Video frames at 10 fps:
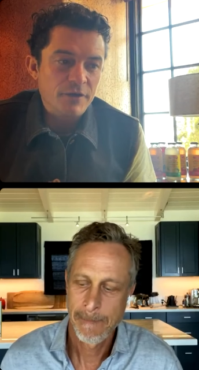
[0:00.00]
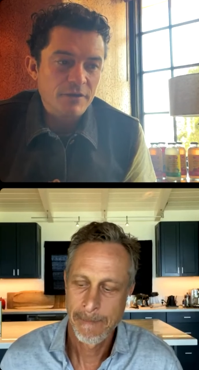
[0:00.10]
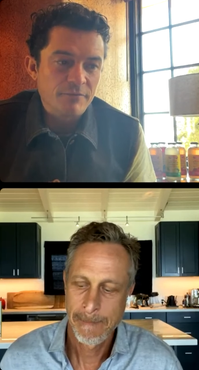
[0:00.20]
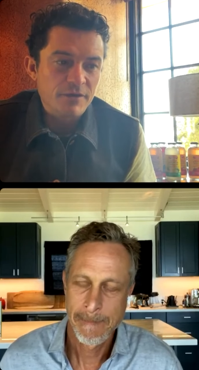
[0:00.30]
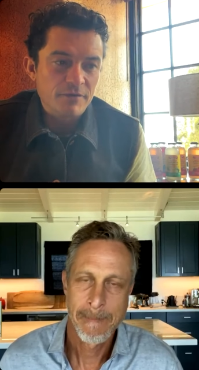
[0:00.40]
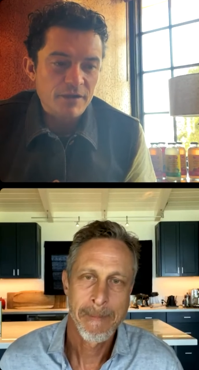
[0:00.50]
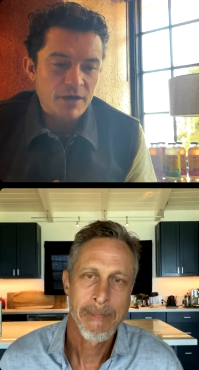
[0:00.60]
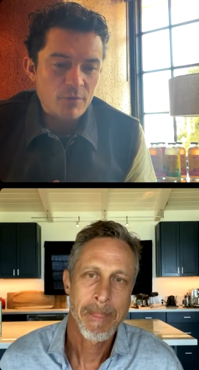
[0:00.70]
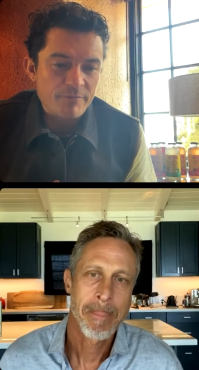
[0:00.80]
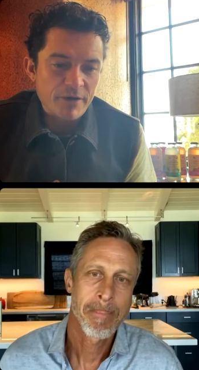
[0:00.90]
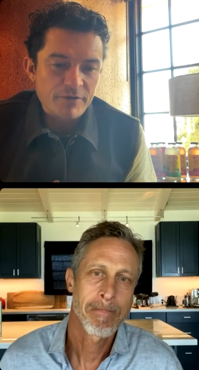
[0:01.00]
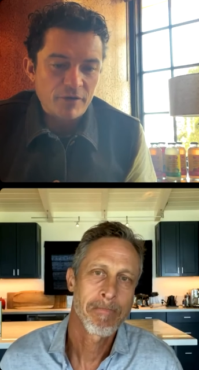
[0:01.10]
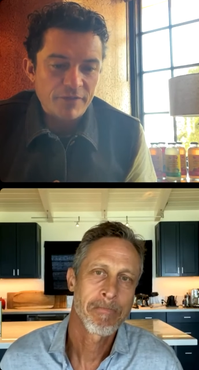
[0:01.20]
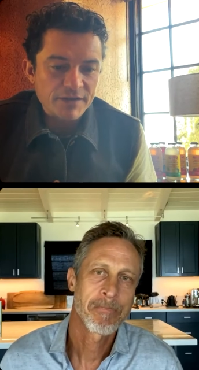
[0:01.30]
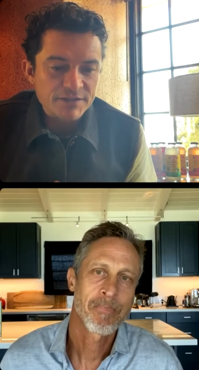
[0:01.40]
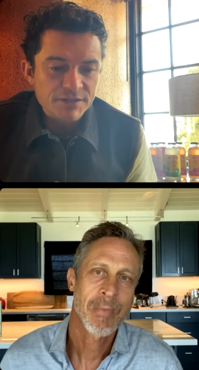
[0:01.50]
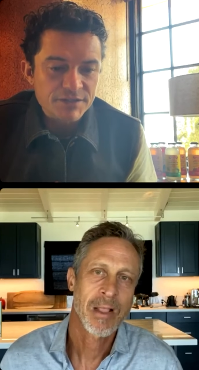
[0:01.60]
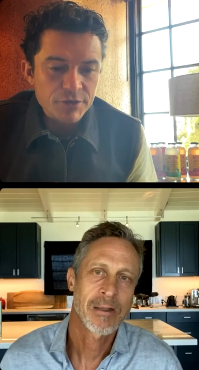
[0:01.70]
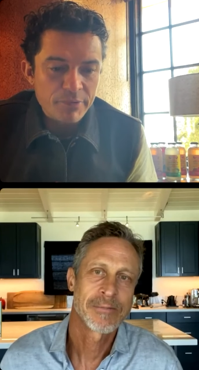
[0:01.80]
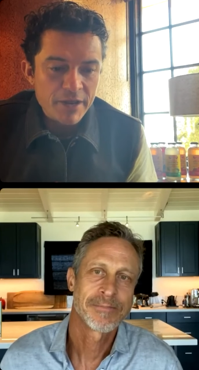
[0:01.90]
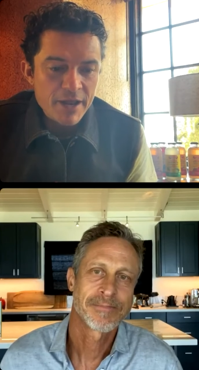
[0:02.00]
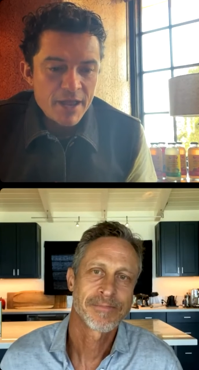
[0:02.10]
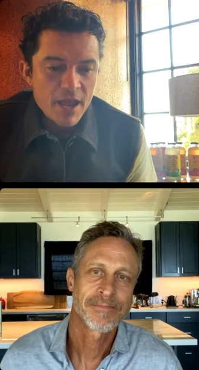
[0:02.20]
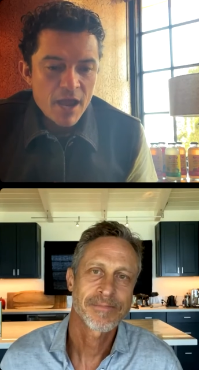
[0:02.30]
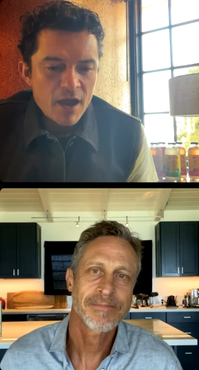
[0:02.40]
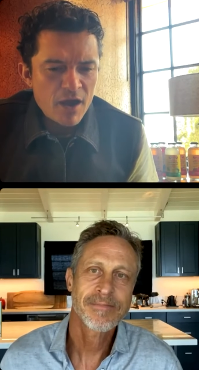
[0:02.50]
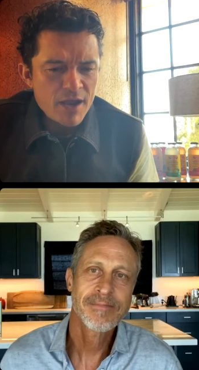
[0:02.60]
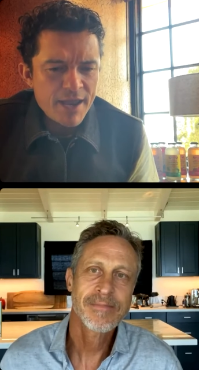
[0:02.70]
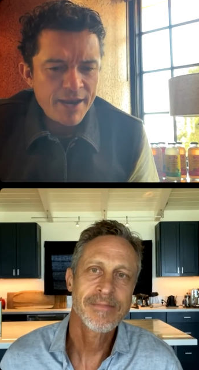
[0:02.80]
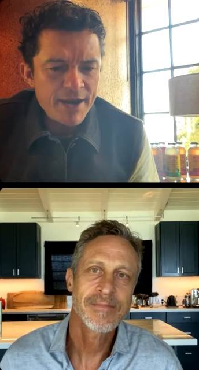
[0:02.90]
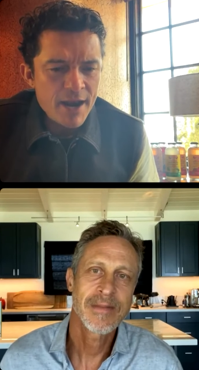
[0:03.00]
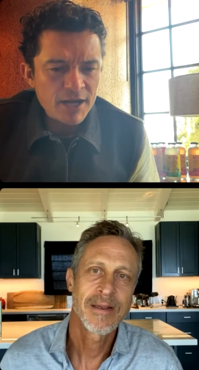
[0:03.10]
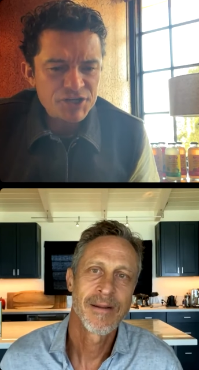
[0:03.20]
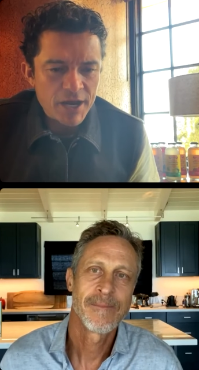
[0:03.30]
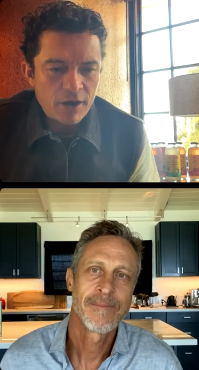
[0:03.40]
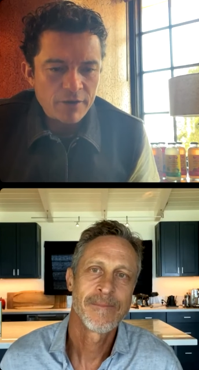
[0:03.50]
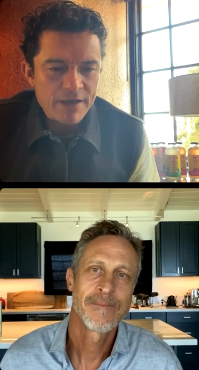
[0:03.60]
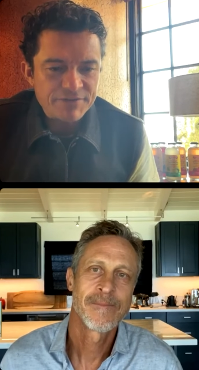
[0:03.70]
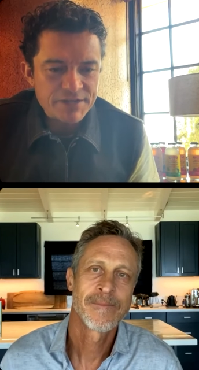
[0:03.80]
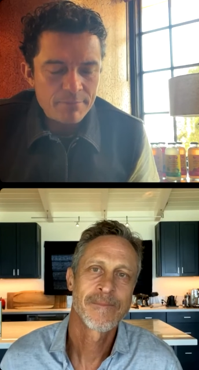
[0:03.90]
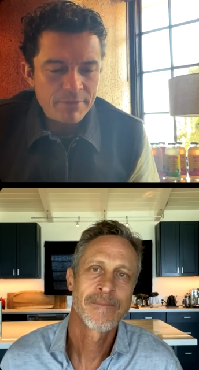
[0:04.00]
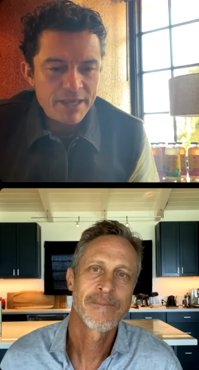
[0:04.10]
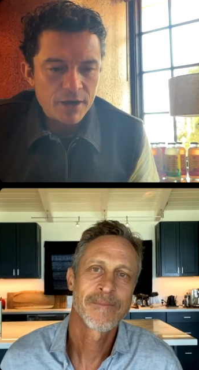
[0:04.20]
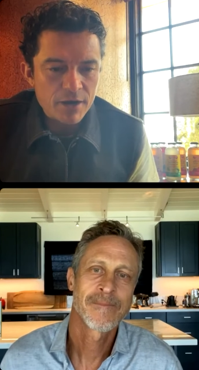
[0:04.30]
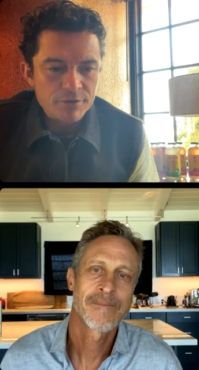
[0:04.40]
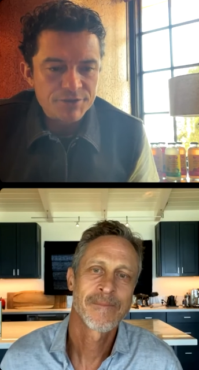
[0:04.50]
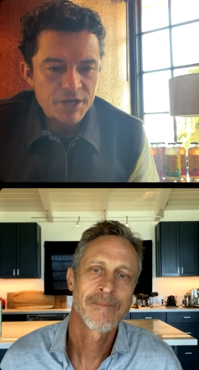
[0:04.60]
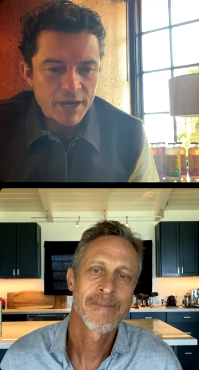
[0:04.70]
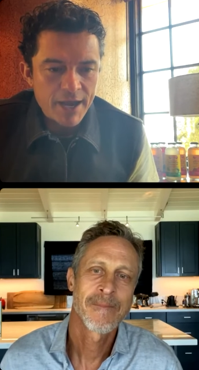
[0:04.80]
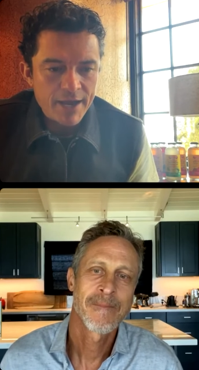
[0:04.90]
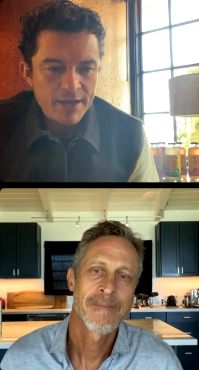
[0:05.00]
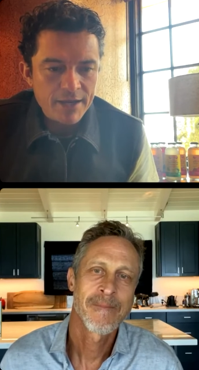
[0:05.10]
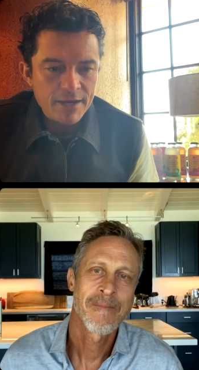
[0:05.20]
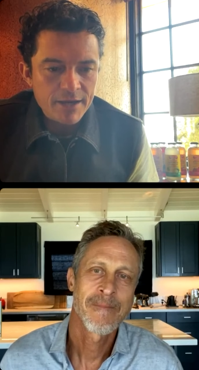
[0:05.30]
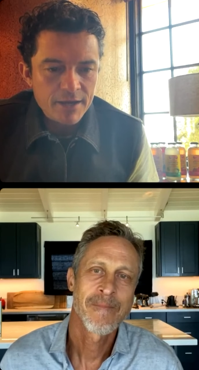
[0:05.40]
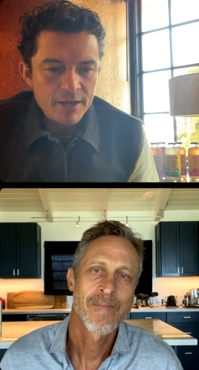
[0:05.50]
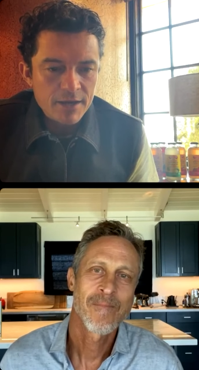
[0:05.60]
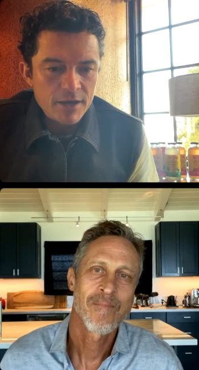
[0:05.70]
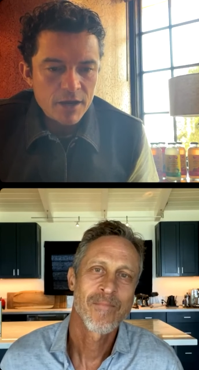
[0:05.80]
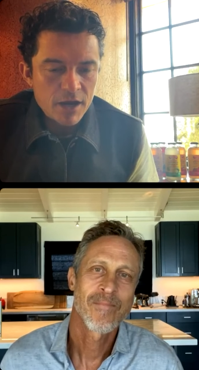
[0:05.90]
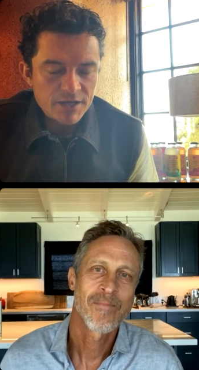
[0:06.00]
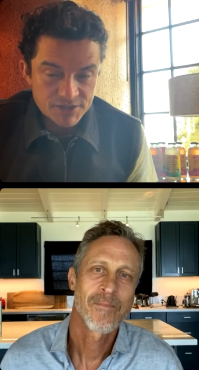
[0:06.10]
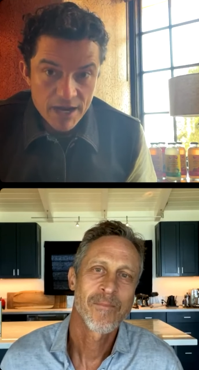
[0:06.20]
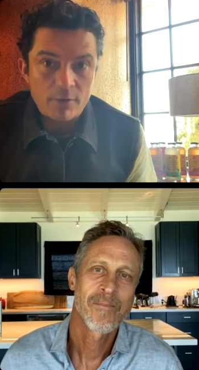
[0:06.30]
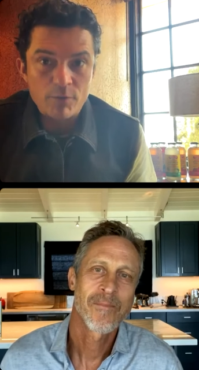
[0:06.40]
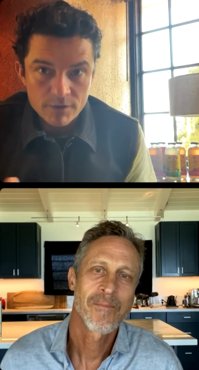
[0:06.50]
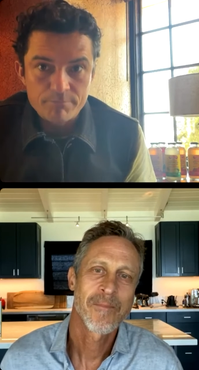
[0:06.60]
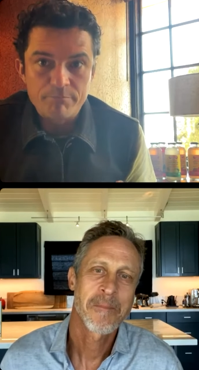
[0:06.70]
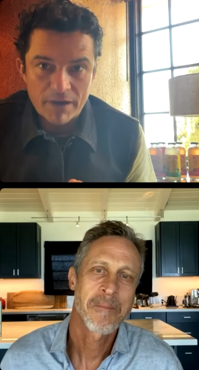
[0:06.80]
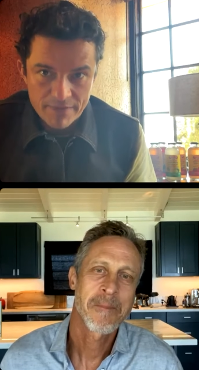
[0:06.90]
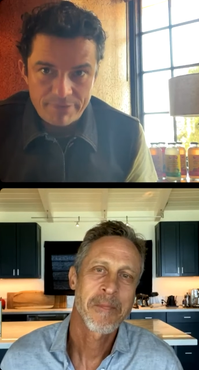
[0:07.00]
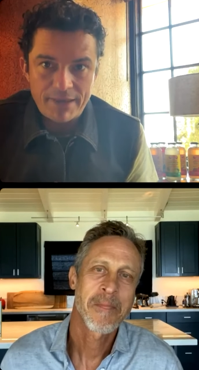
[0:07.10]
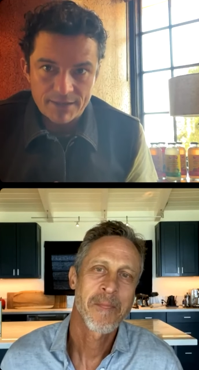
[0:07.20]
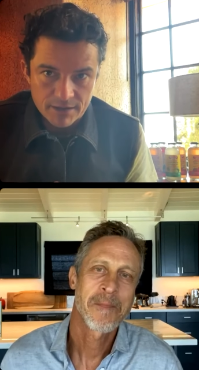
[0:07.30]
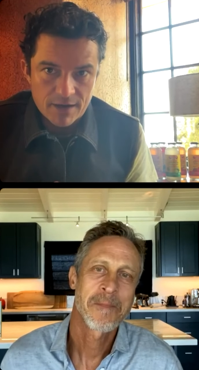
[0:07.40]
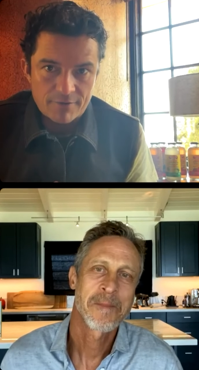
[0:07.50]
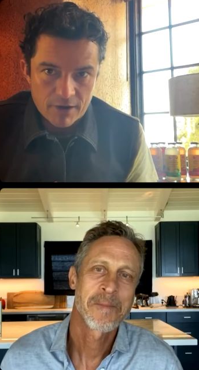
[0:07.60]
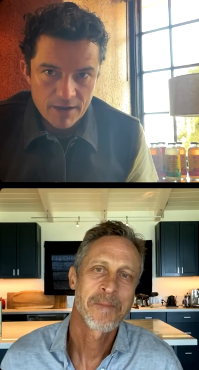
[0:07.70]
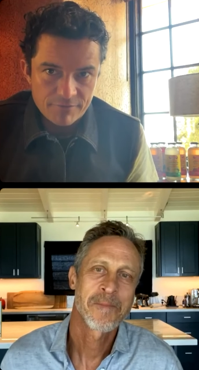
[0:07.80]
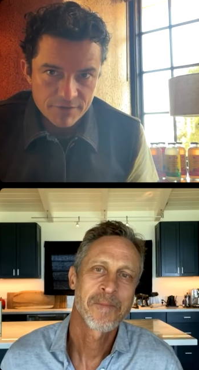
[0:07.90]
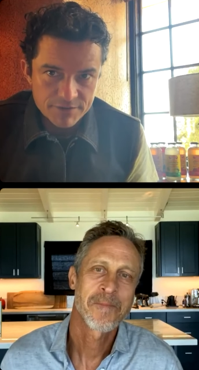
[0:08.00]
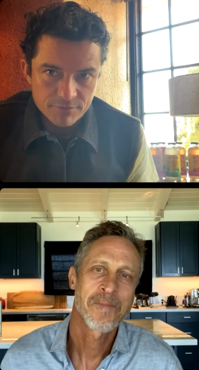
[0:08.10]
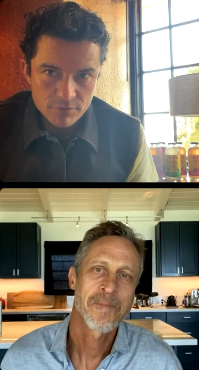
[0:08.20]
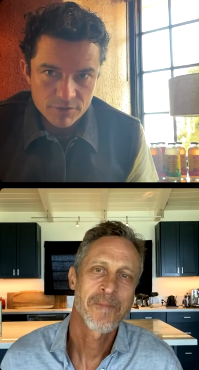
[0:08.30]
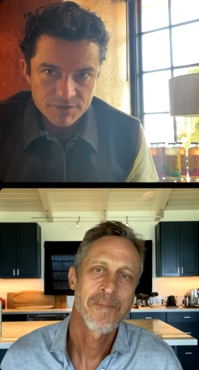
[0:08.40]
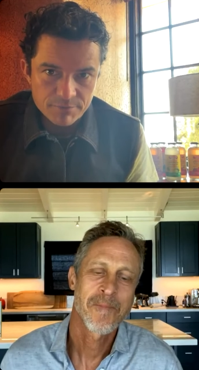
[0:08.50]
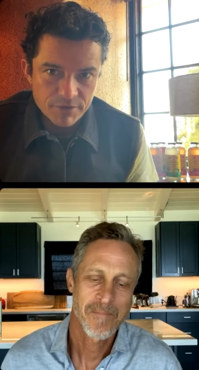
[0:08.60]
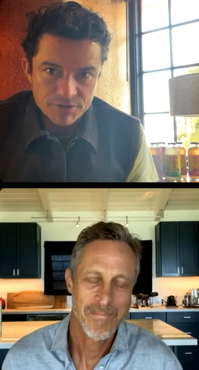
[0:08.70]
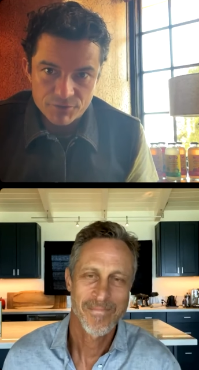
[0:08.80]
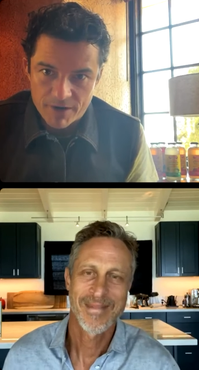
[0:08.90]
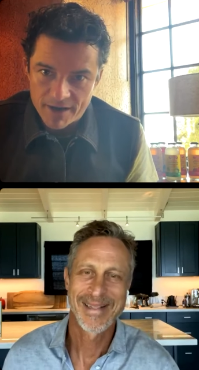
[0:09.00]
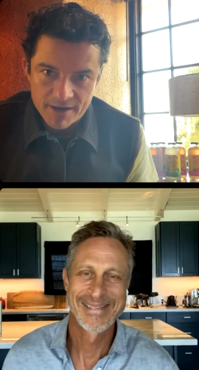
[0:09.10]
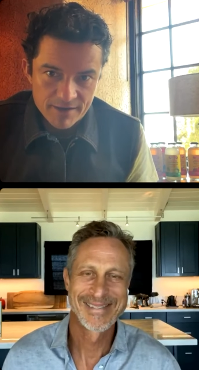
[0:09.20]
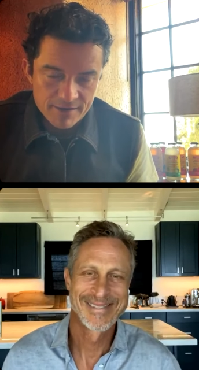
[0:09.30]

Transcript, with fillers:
Speaker 1: that you, you you know we both got things to do, but in a nutshell, if somebody goes, okay, aside buy the Pegan Diet, right? First of all, because the book's great